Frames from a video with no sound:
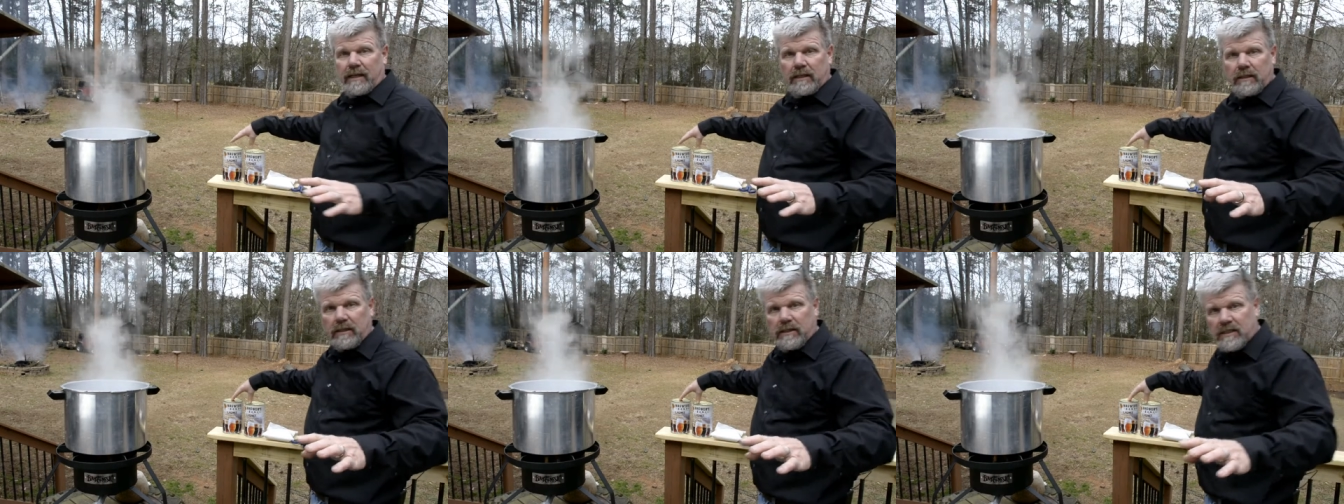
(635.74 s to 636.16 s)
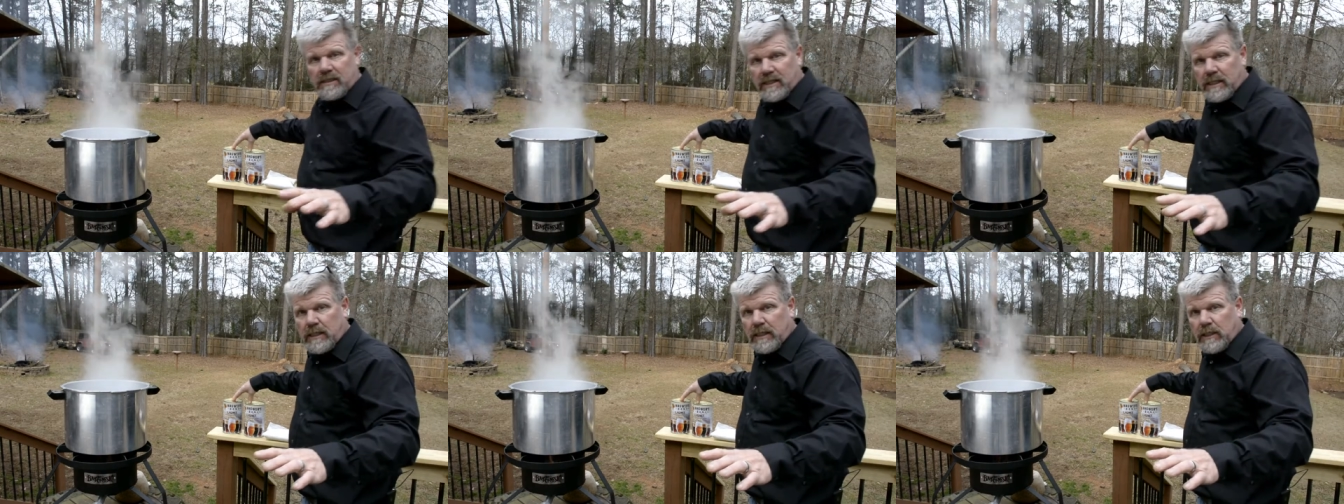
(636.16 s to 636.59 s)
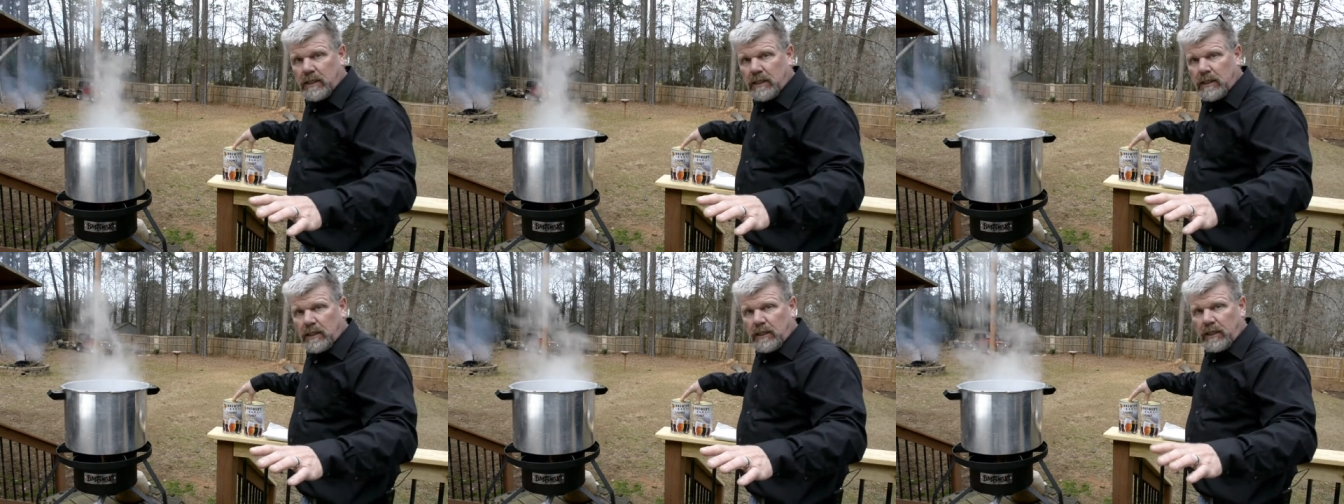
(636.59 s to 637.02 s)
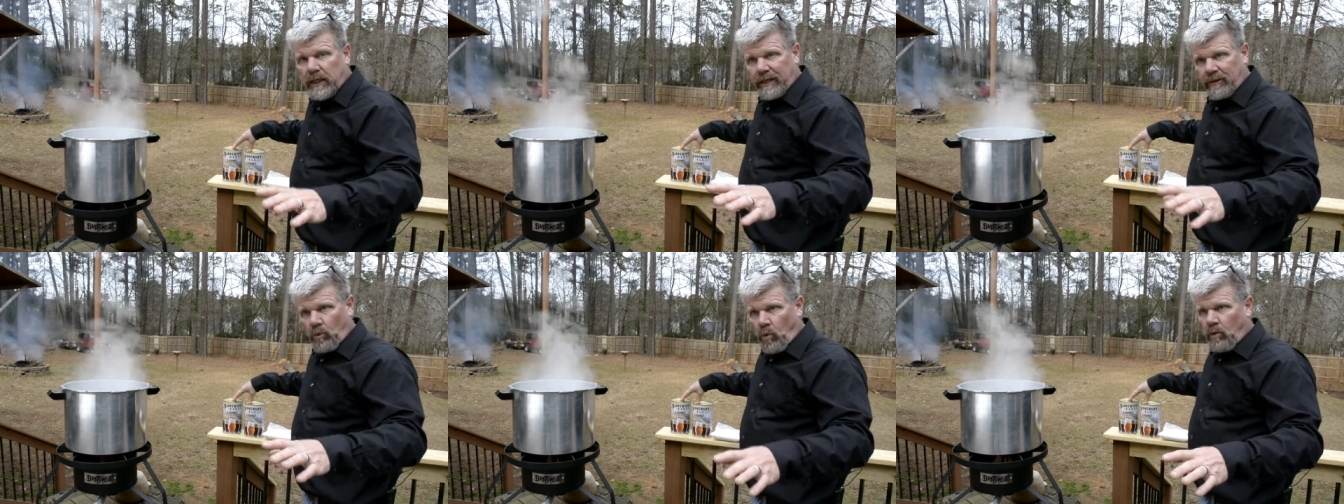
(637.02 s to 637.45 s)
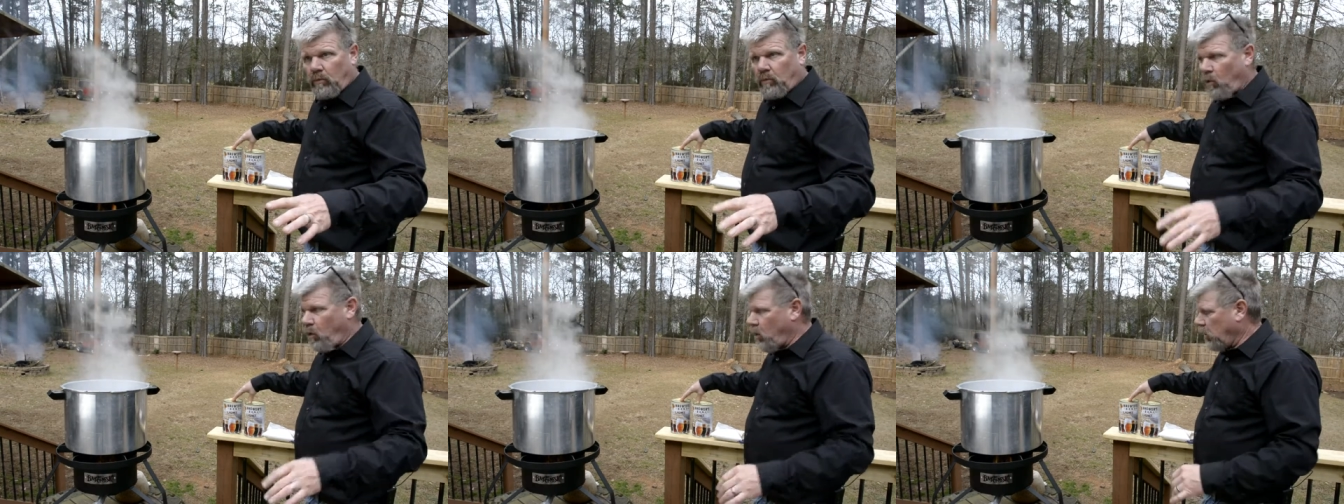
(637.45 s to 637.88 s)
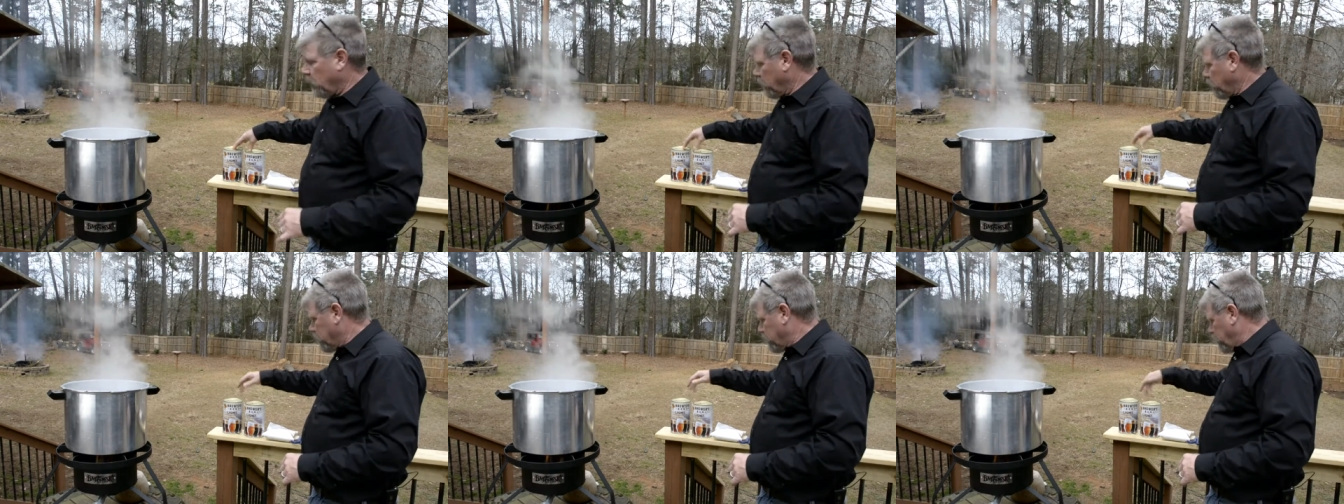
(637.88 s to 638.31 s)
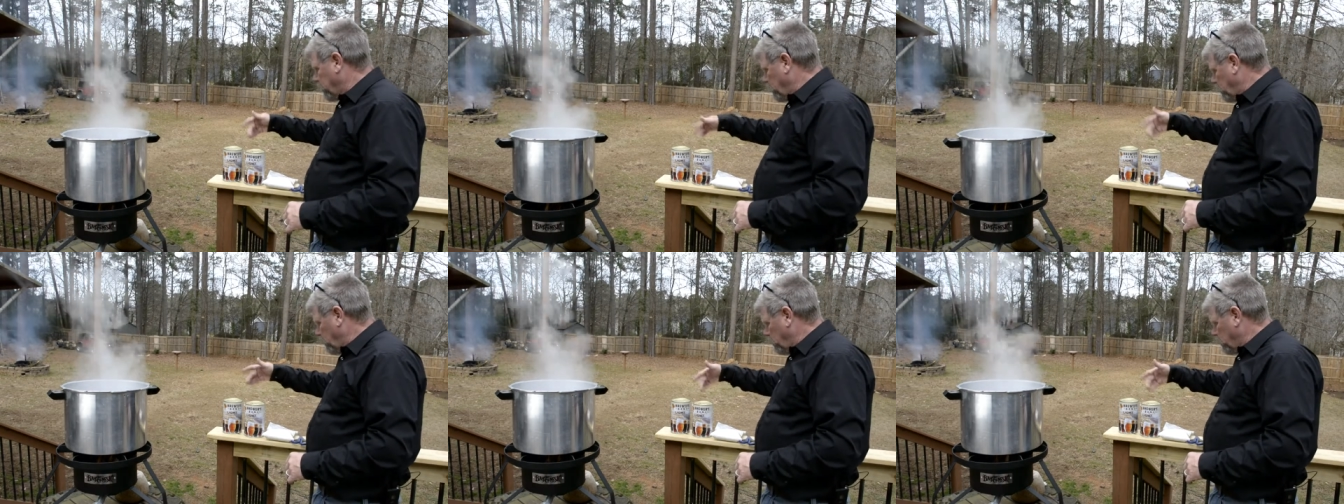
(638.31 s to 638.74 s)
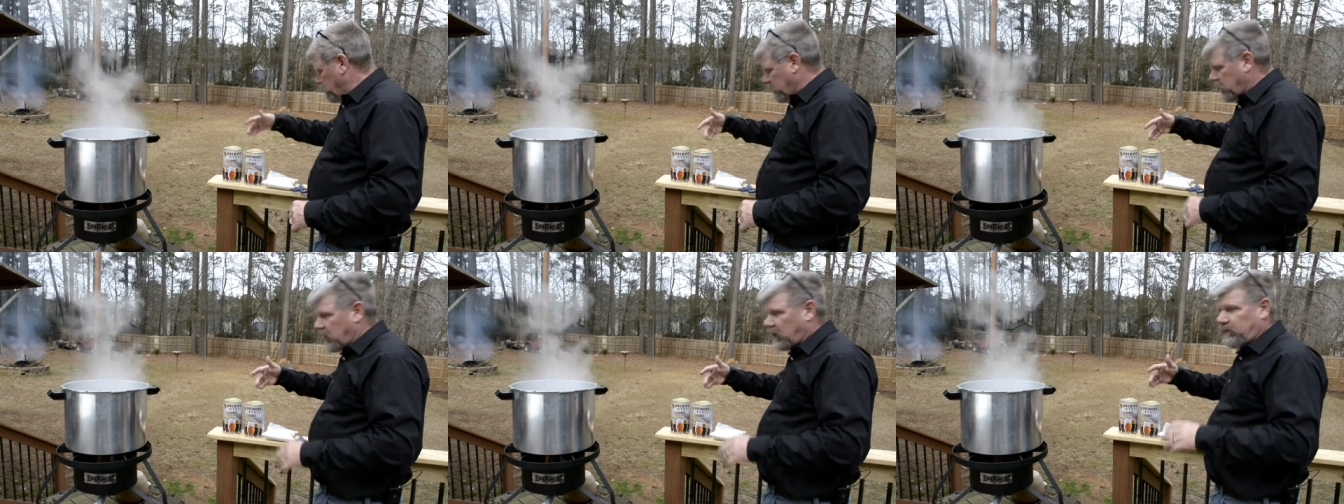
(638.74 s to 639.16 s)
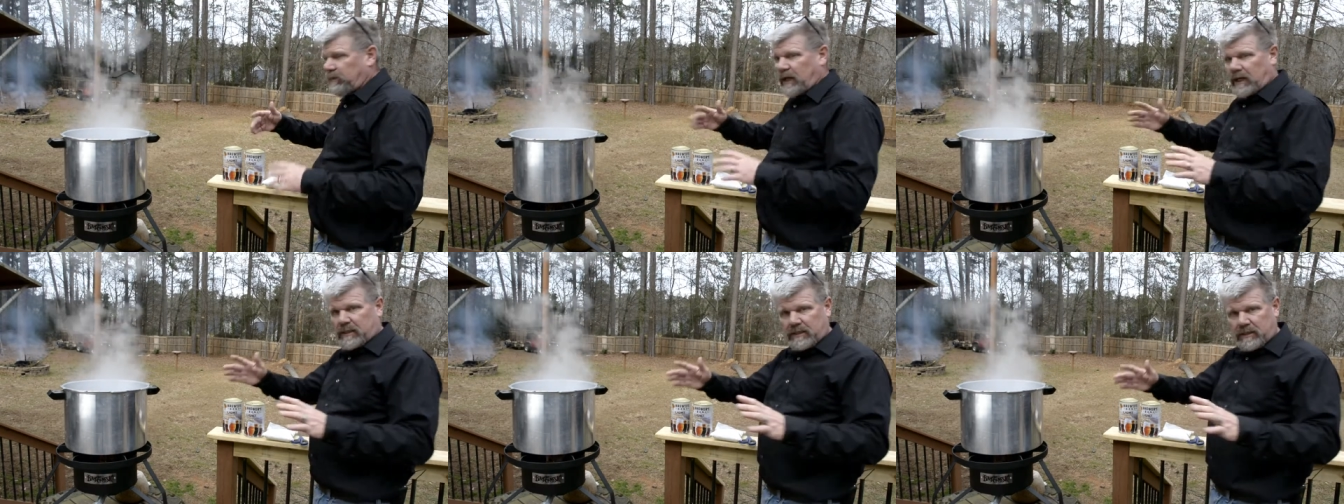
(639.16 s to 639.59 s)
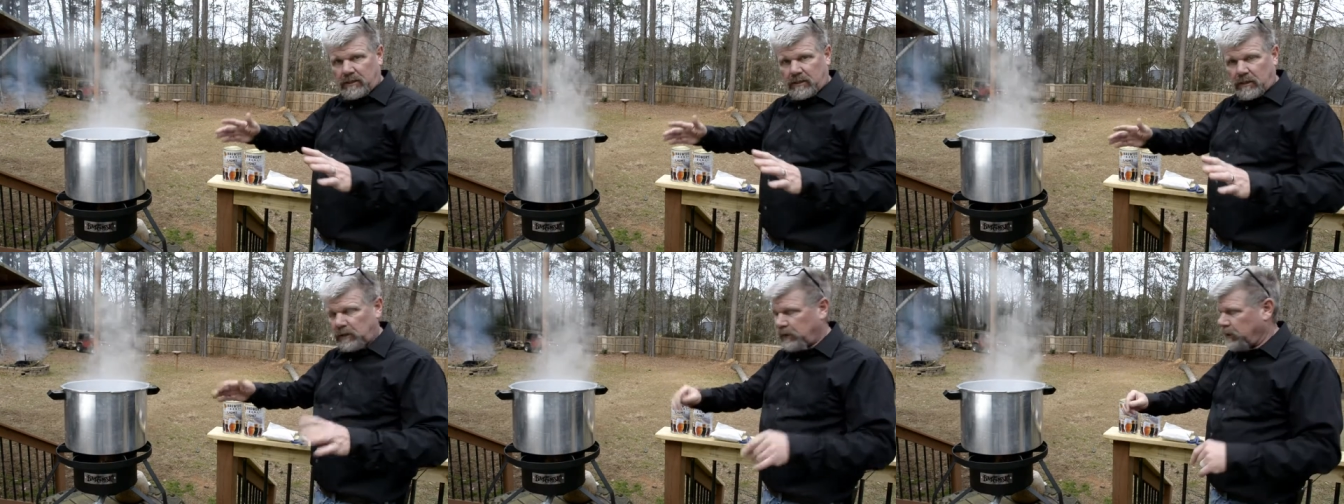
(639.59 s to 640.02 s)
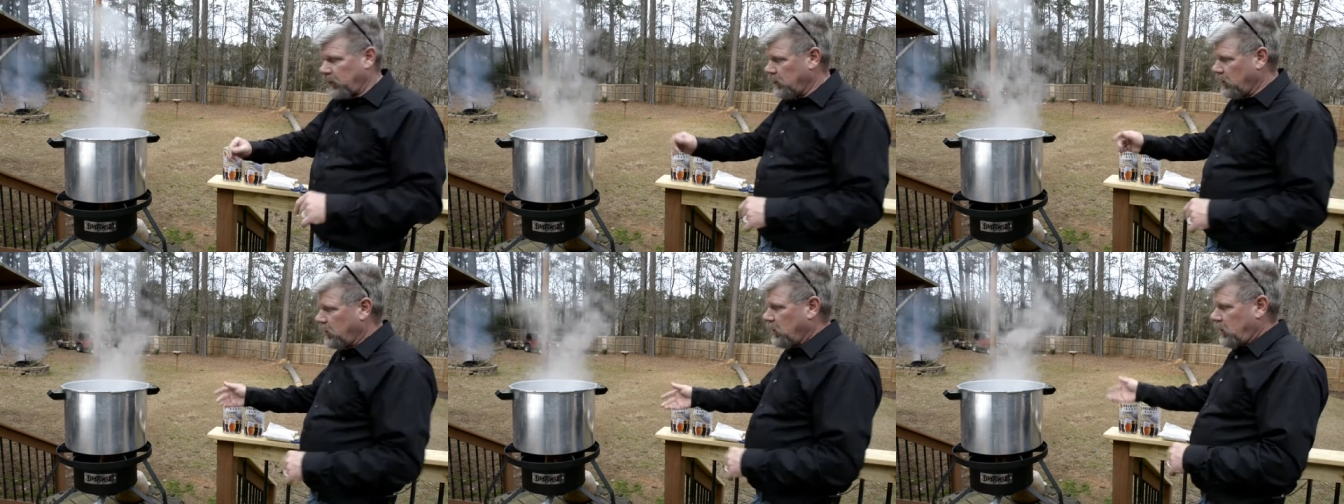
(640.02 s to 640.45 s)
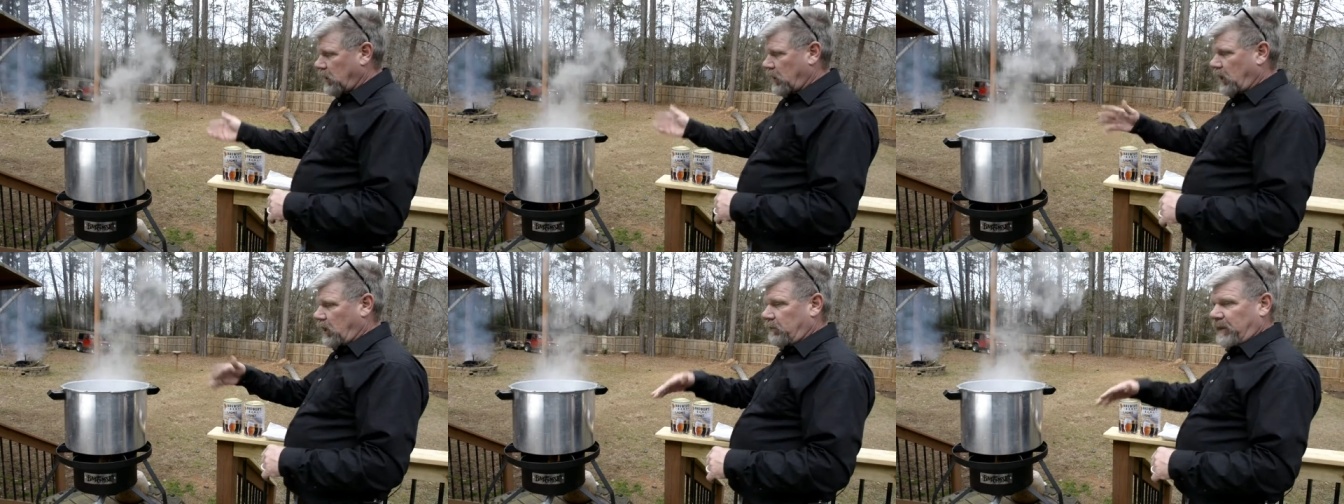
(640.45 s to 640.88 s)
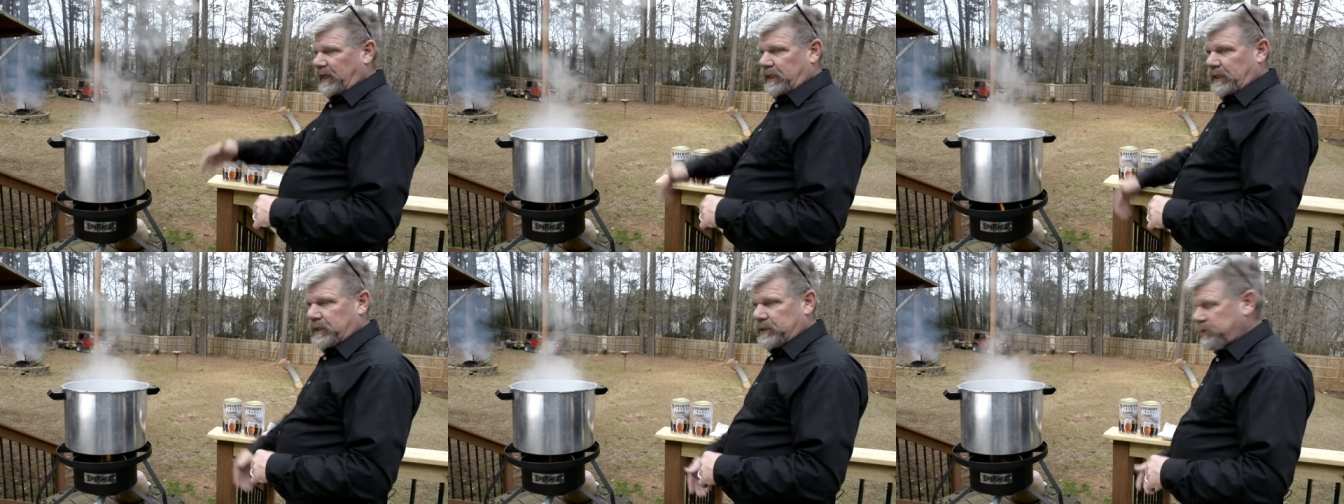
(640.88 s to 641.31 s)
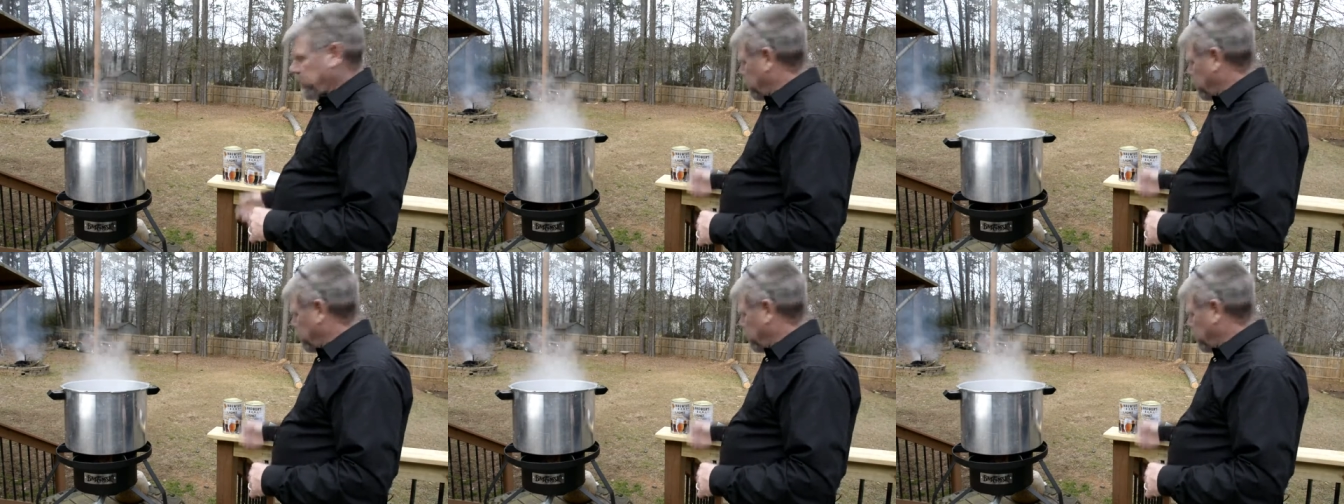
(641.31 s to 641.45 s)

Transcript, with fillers: in the sink and warm water to loosen it up, like I said earlier, uh, make it easier